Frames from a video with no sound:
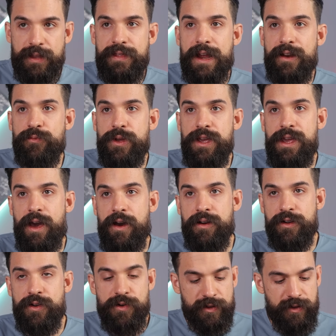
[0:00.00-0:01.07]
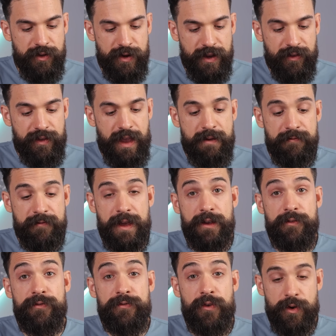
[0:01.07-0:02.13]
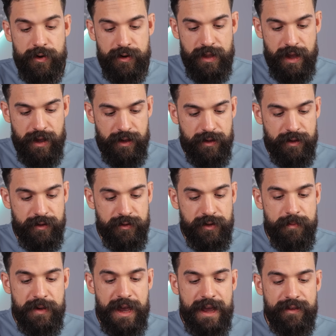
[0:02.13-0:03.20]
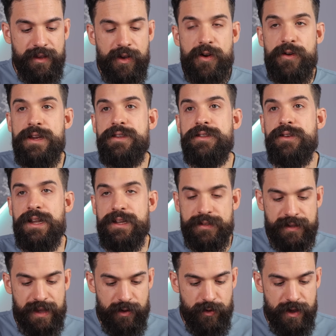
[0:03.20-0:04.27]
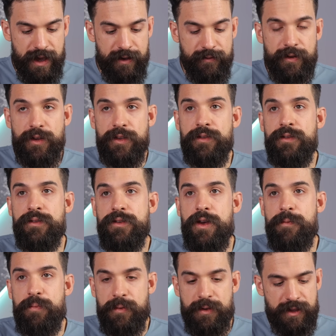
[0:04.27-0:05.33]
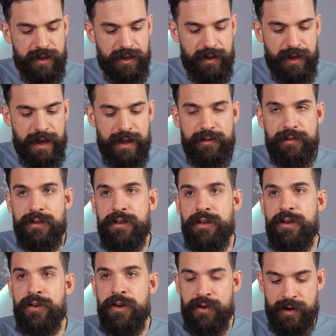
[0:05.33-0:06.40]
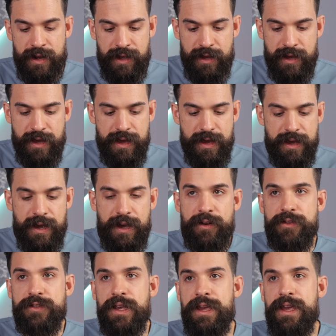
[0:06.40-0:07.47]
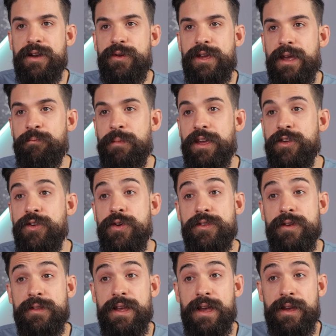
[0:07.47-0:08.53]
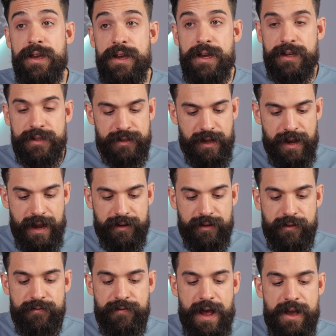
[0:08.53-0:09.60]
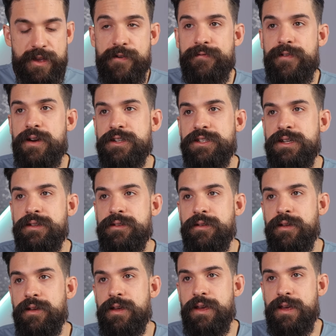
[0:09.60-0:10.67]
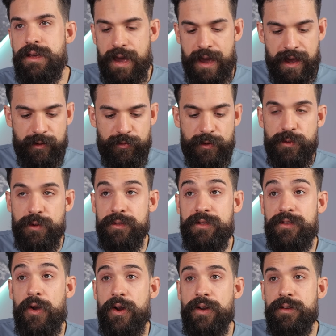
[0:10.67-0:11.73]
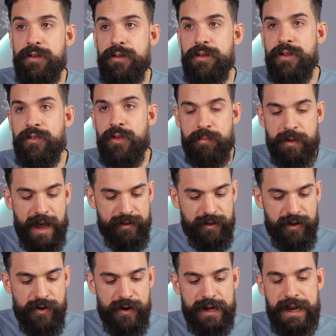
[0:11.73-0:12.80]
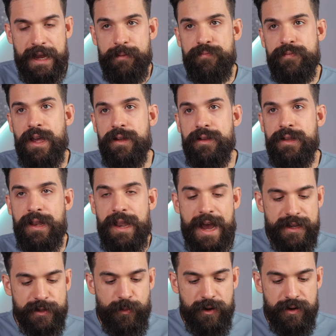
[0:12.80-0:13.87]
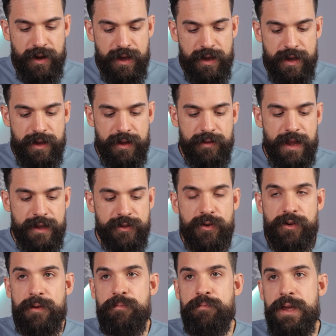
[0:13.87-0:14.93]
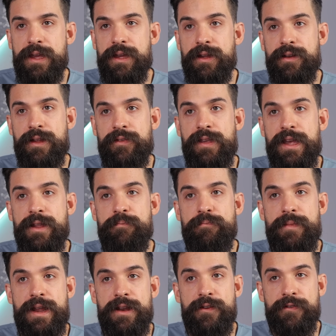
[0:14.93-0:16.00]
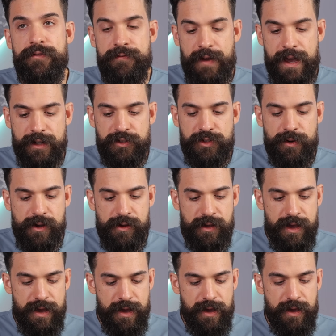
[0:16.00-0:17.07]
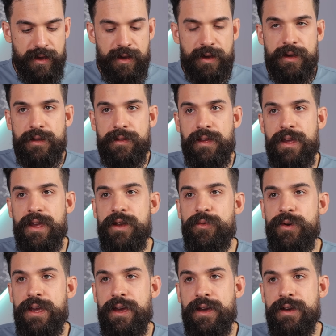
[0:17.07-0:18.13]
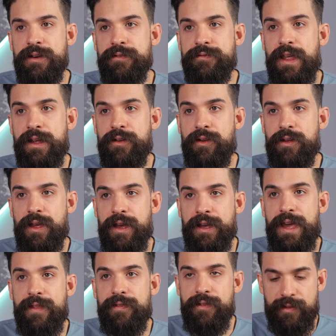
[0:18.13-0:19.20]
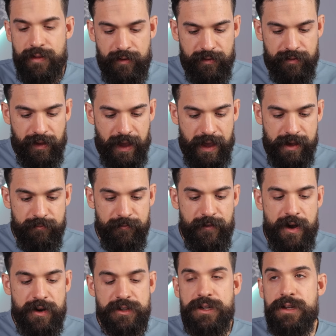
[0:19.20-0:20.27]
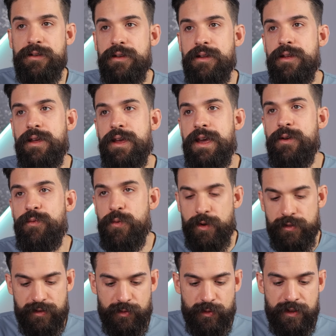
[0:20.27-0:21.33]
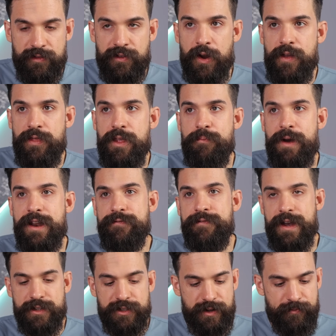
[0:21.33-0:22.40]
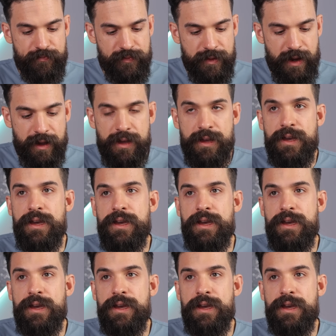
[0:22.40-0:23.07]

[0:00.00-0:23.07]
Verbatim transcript: Then we are going to do the same thing for the subcategory. So let's say we have sub category. And also here we can make use of the selected value function and we return the subcategory name. Now, the last one, that's going to be, let's say, the manufacturer. And here we have then, again, the same function, and we want to return the manufacturer. Now,